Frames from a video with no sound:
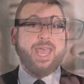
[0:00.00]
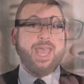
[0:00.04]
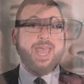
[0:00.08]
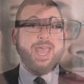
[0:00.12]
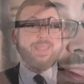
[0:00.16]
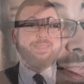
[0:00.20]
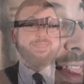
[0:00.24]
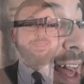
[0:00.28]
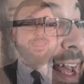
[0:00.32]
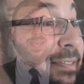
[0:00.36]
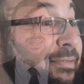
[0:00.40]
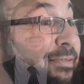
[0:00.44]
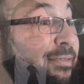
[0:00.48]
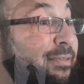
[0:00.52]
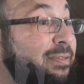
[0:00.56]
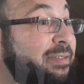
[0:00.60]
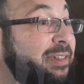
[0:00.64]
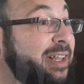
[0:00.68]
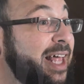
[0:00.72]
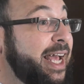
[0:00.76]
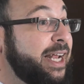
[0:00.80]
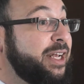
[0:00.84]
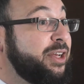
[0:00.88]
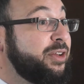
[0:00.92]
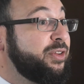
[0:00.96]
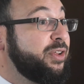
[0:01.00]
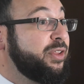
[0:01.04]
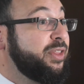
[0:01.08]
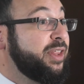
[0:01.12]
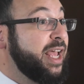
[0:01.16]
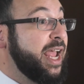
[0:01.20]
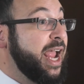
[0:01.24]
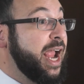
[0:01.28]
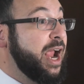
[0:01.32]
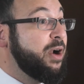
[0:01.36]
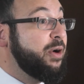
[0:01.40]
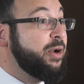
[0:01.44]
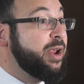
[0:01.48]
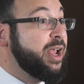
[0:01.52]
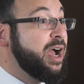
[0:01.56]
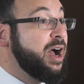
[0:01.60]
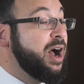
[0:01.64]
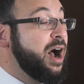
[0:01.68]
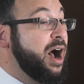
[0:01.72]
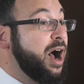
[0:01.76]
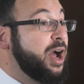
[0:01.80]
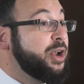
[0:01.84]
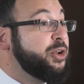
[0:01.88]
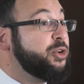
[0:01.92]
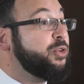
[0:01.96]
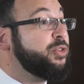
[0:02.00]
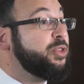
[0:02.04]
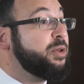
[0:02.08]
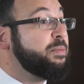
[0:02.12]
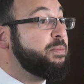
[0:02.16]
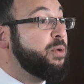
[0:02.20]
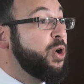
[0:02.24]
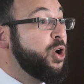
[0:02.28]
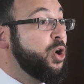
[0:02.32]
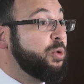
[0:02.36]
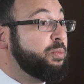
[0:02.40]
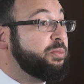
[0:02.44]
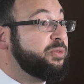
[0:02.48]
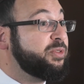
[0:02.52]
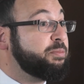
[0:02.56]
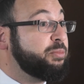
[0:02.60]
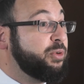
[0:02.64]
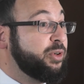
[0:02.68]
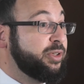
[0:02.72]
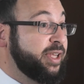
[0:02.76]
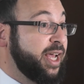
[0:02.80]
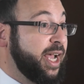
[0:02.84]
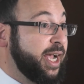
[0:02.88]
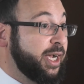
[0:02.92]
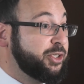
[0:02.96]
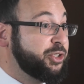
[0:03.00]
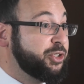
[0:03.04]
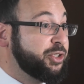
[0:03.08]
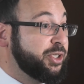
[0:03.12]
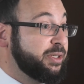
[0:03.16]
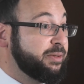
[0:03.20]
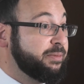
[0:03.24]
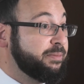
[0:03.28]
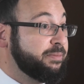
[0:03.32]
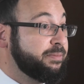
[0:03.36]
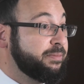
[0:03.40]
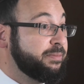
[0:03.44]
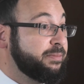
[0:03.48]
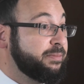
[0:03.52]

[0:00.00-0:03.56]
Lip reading: and then fled to the area under the Pope's protection.